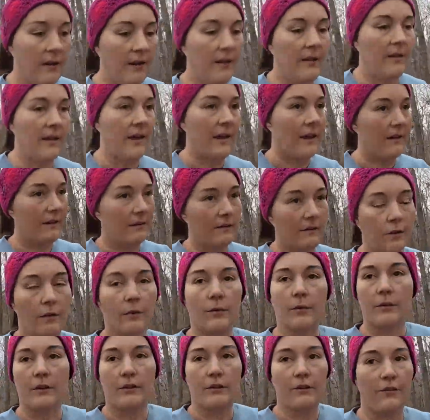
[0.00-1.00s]
That is our
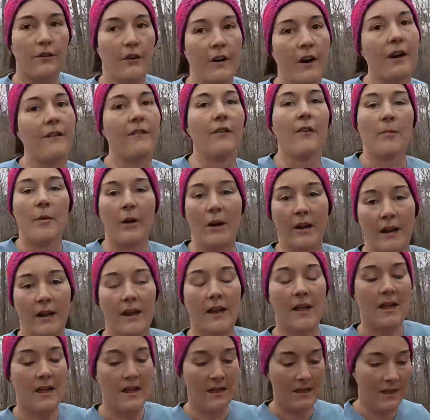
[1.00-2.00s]
wish for everybody.
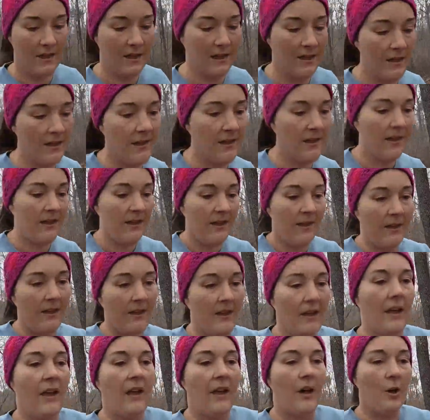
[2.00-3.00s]

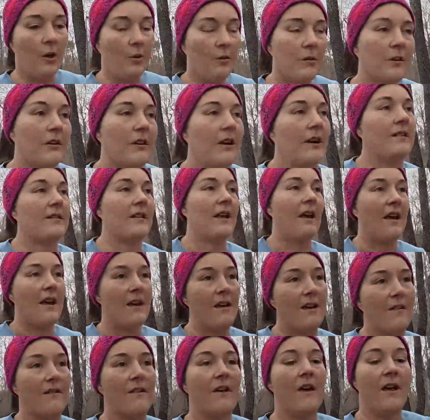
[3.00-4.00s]
Hope you guys
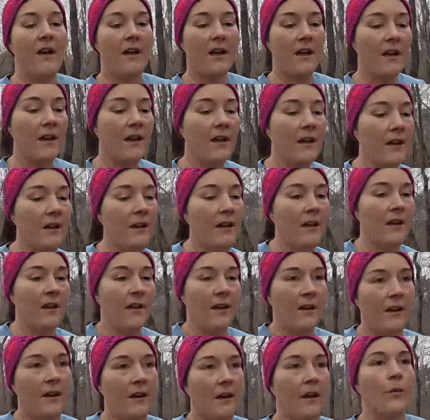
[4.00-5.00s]
have
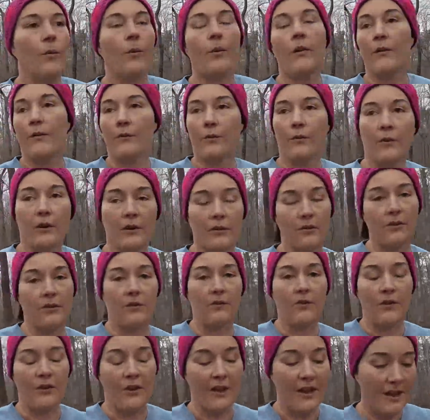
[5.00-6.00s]
a wonderful rest of
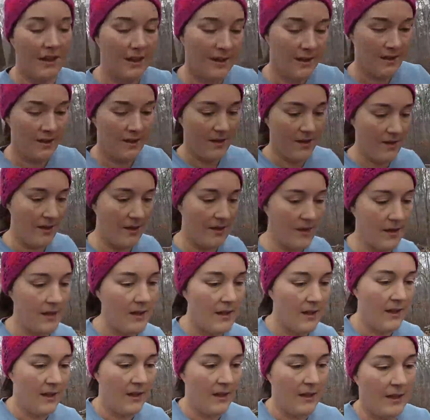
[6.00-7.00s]
your day.
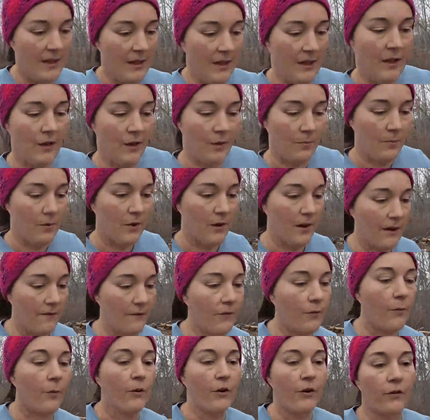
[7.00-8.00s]
Hope you have
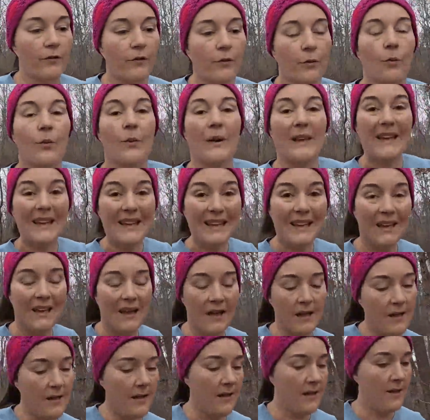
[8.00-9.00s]
a wonderful week.
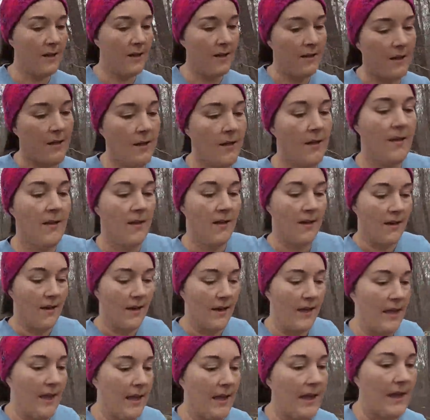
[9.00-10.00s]

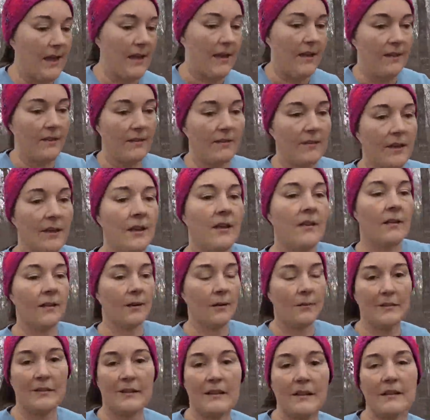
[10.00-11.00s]
And come
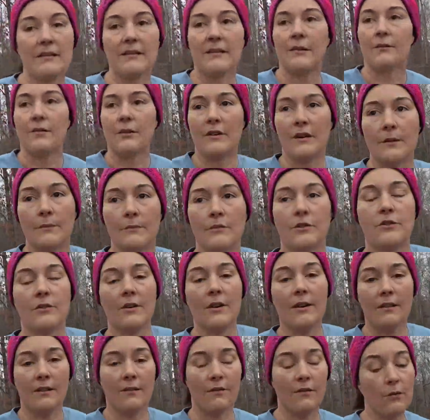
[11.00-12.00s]
see us at Redeemed
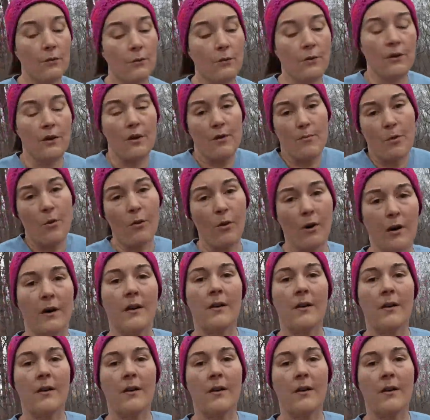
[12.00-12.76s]
Strength if you want to know more.